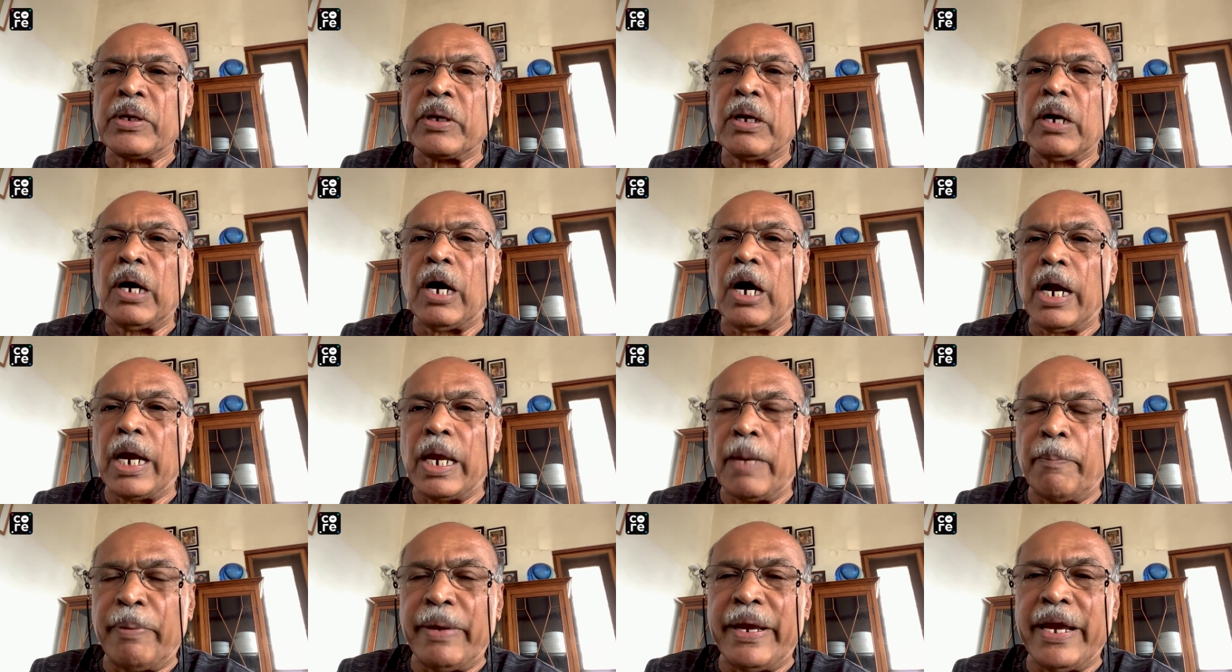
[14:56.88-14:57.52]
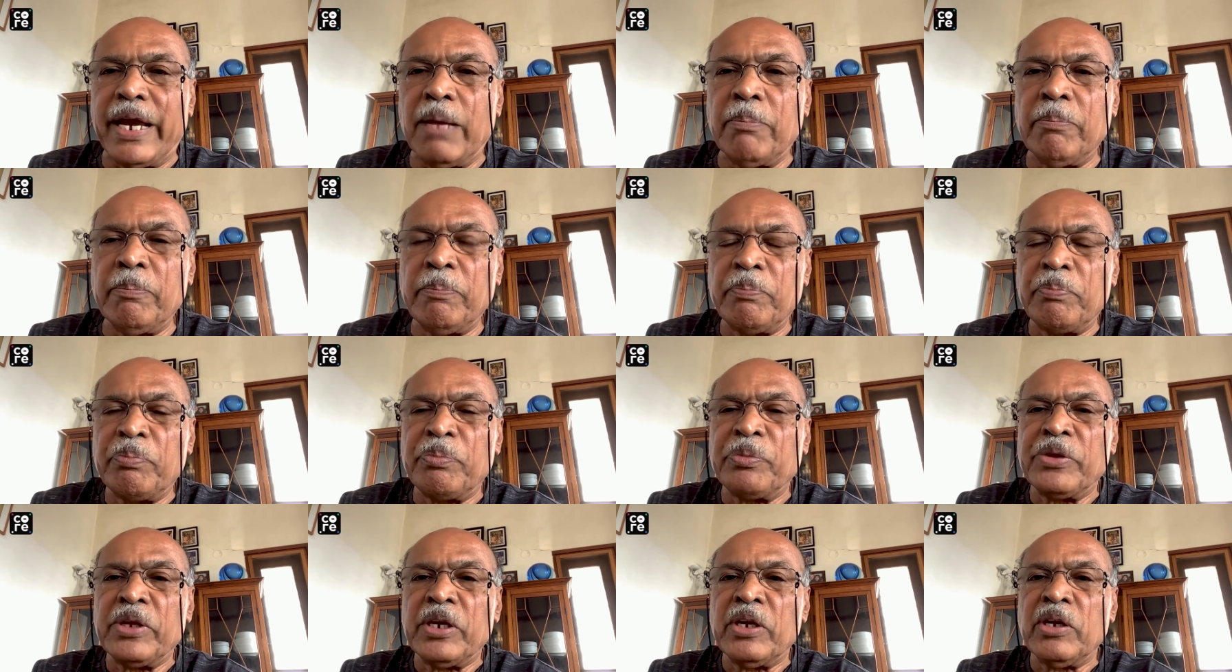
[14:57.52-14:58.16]
I B M,
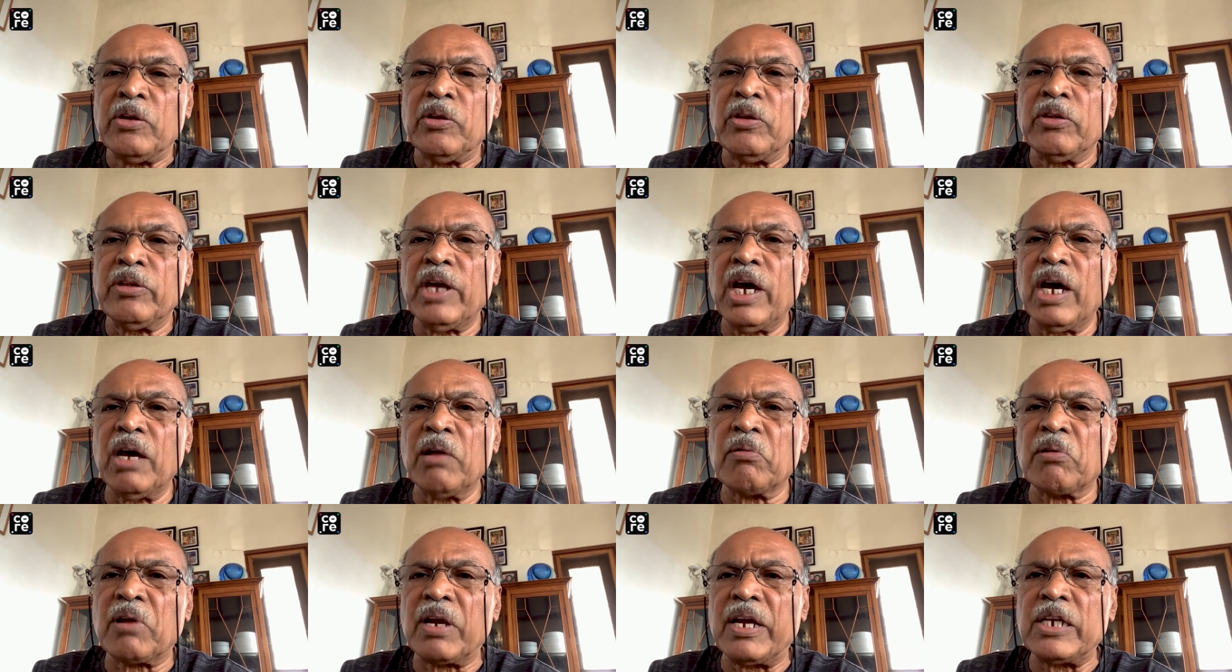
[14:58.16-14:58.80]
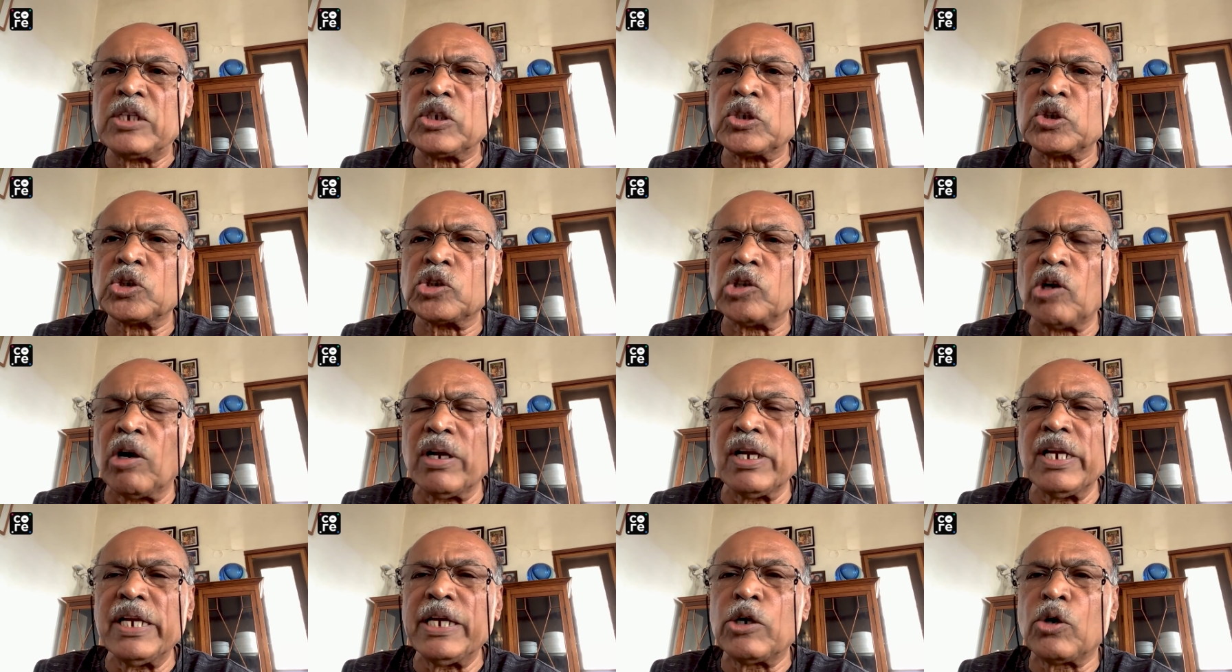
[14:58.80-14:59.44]
they are
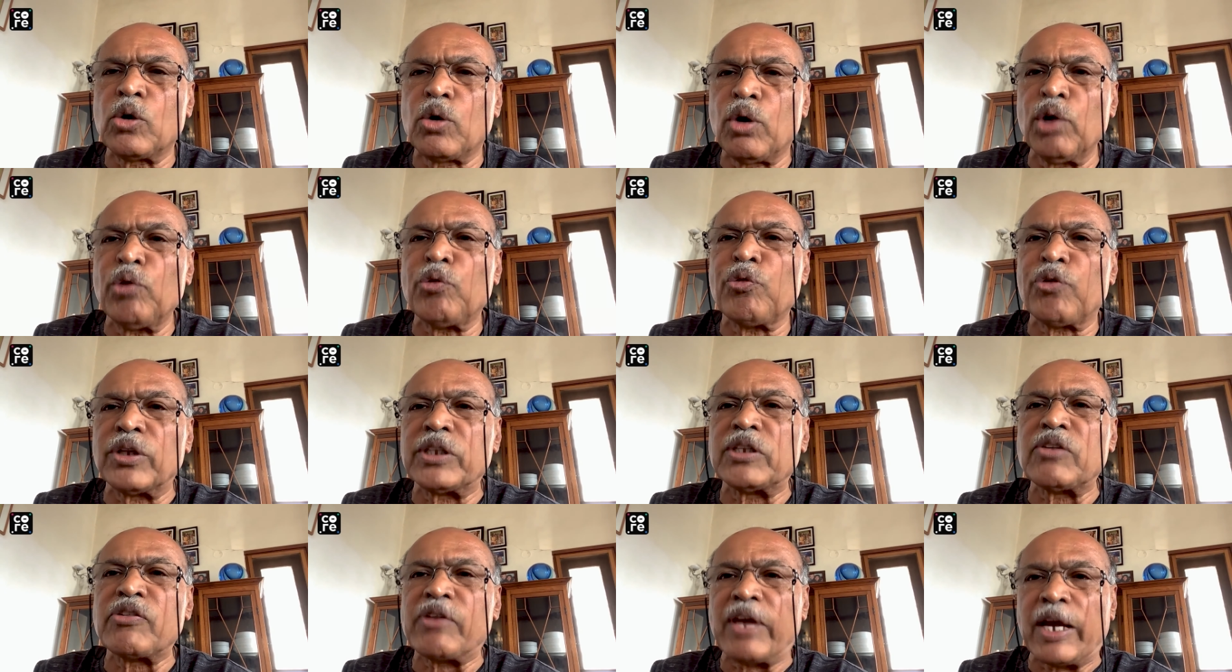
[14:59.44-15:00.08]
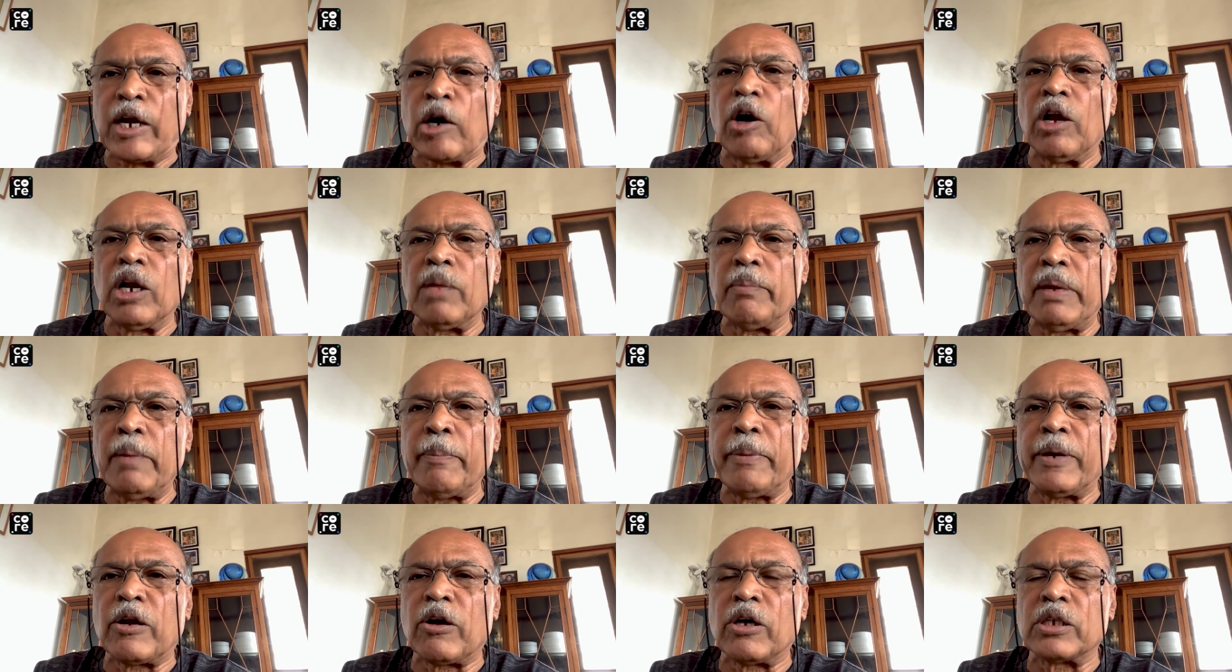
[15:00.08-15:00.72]
extraordinarily good for this economy
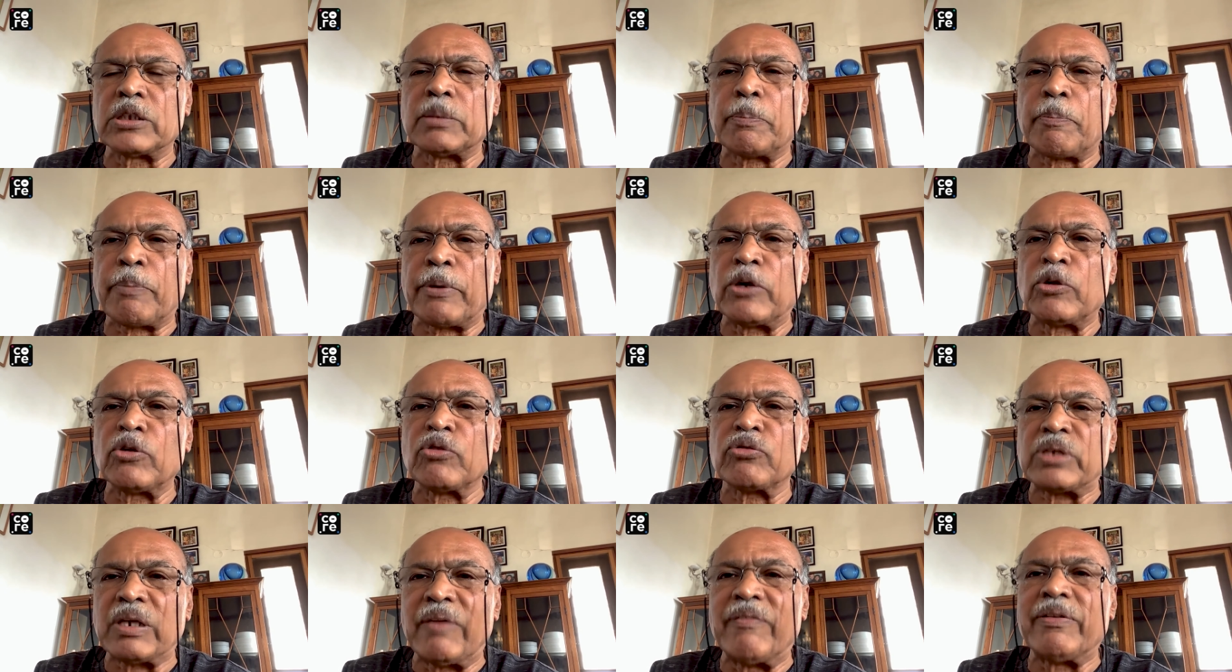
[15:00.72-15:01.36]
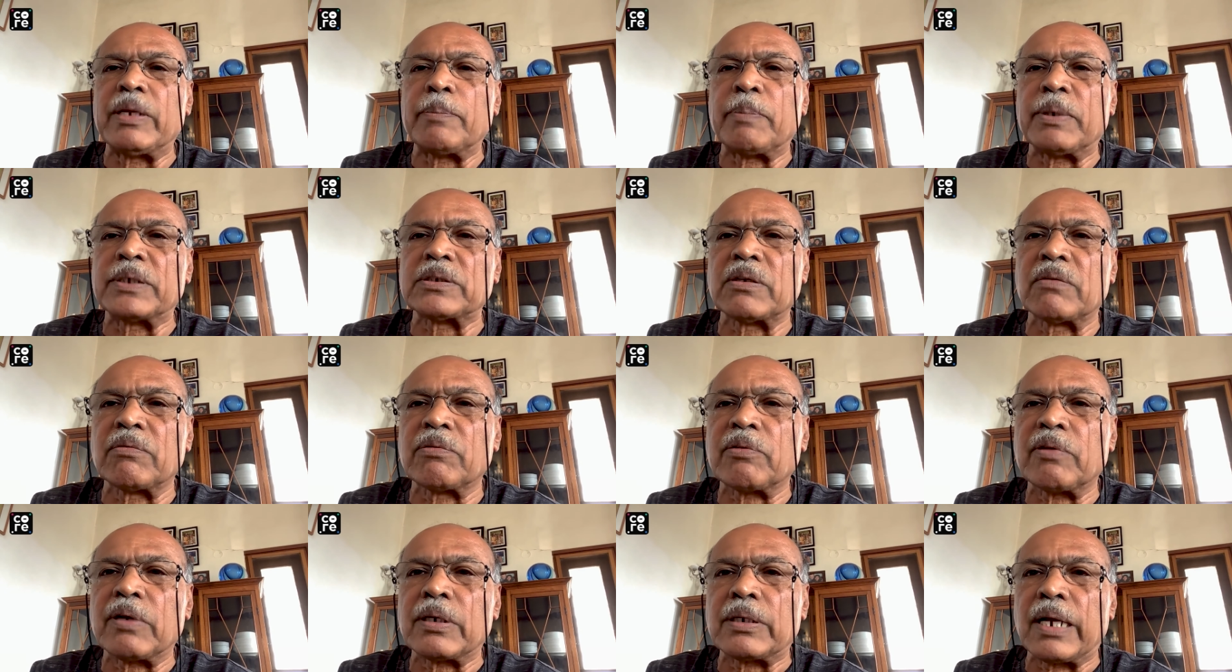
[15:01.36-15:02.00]
because they produce seventy percent
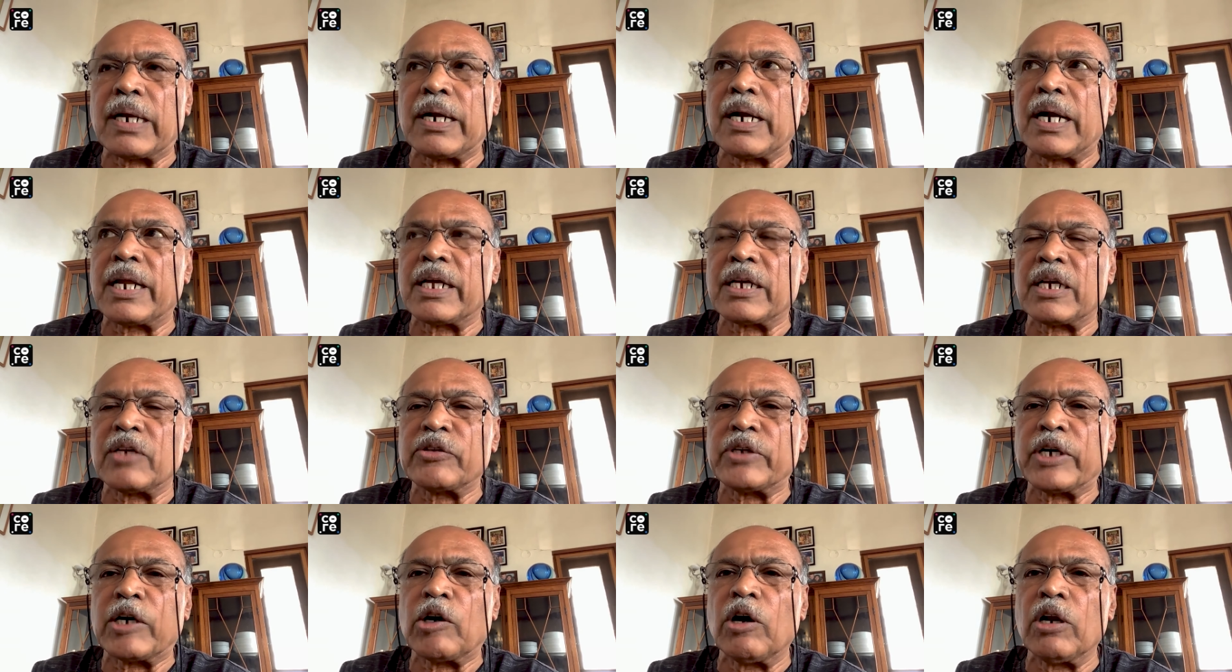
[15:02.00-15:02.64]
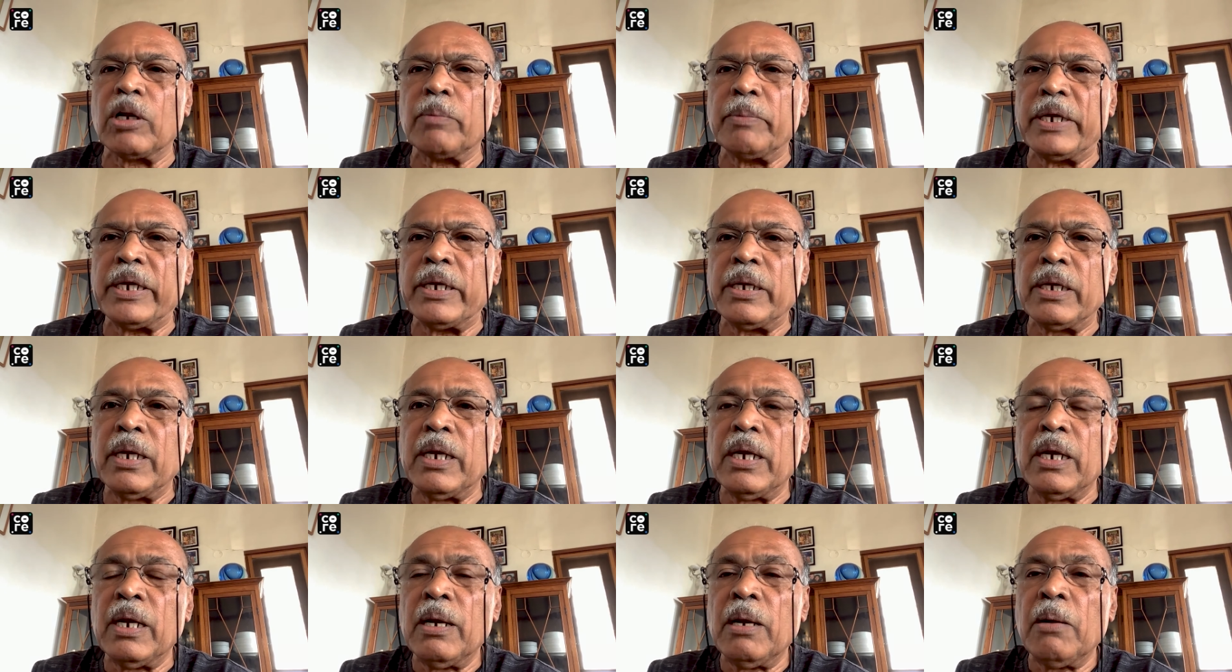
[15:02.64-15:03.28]
of Karnataka's economy.
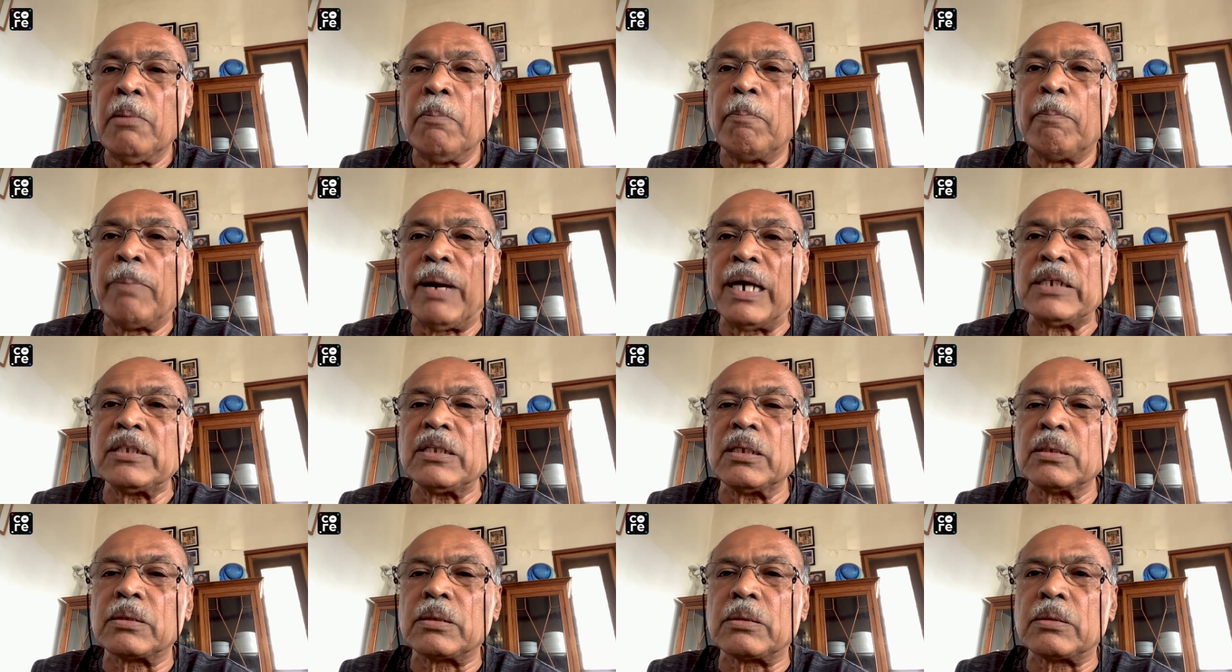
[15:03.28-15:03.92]
But the